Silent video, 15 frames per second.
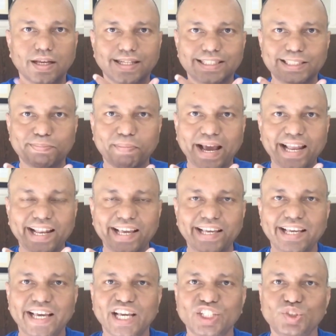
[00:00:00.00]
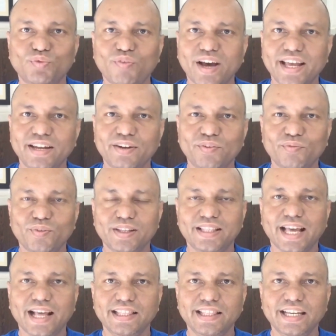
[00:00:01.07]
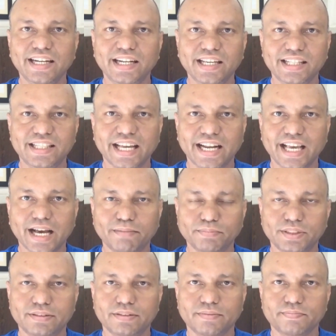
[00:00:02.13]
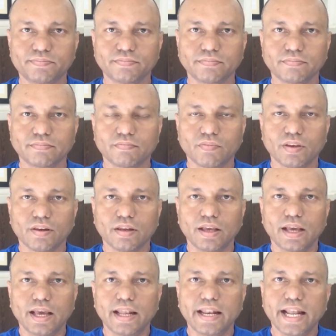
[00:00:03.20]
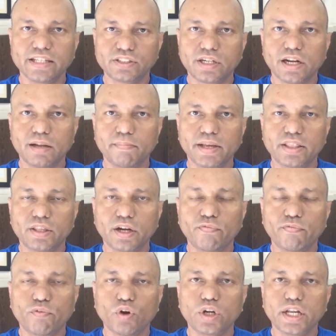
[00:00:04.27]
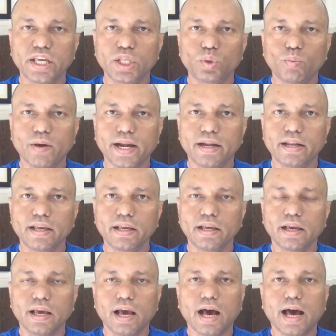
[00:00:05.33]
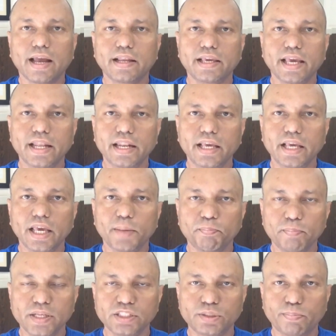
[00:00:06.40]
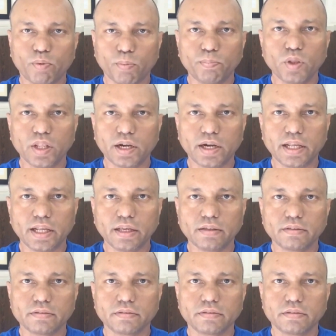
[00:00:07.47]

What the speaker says: Smiling is fun with healthy teeth and gums. Natural methods for teeth whitening are gaining immense popularity.